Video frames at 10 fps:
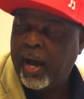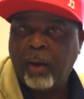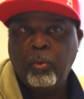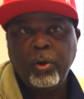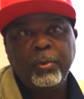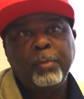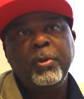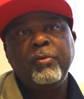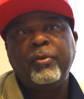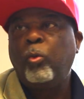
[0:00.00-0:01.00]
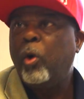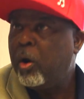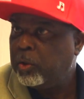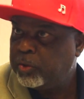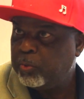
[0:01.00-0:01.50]
I wanted them to be from
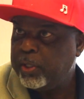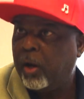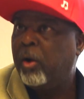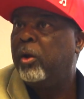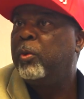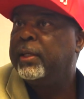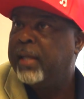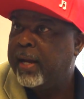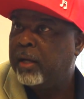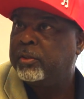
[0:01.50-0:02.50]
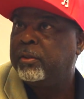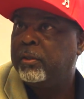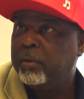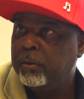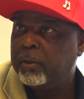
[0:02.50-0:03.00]
Wall Street all the way down to
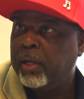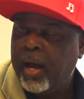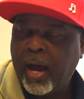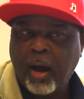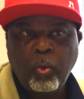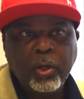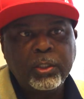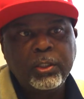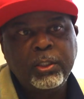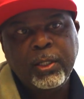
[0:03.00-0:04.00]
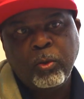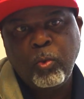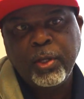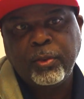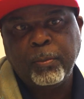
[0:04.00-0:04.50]
the hood. I wanted to deal
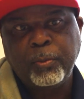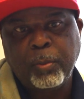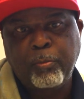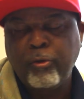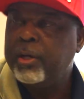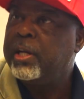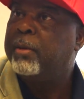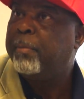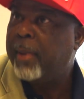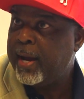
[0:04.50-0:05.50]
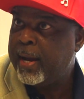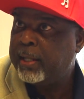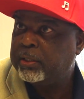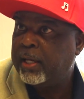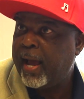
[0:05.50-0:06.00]
with the, the brilliant
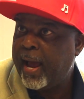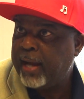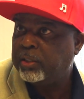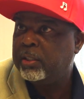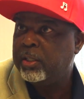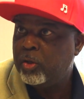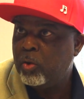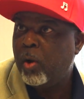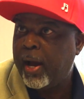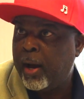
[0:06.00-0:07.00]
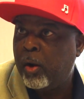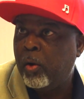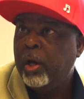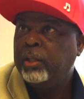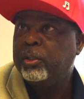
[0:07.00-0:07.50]
minds that actually know how
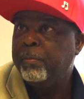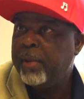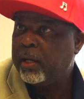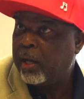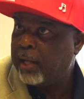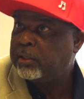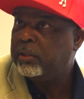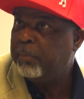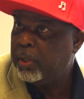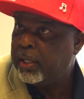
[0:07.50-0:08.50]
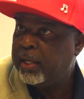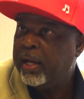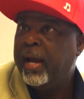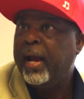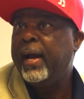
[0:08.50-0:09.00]
to make lots of money
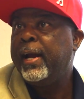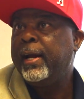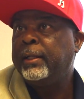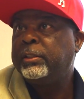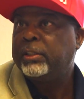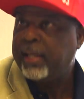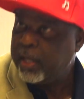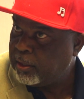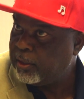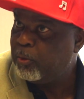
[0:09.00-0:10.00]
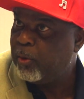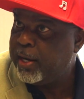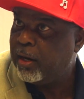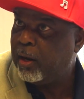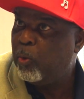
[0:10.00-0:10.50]
and stay under the
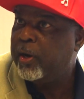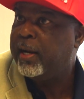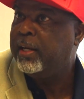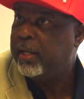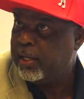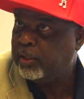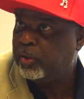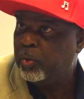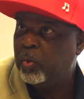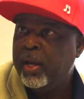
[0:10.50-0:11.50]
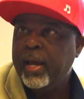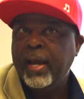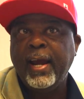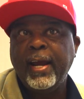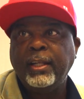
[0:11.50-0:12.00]
radar where they need to
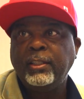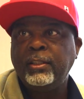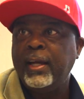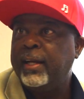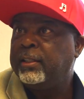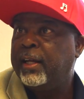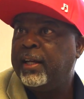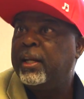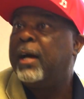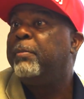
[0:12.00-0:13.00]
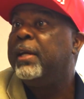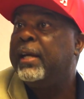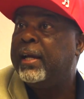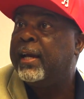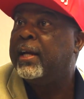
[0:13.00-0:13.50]
and, and, and not be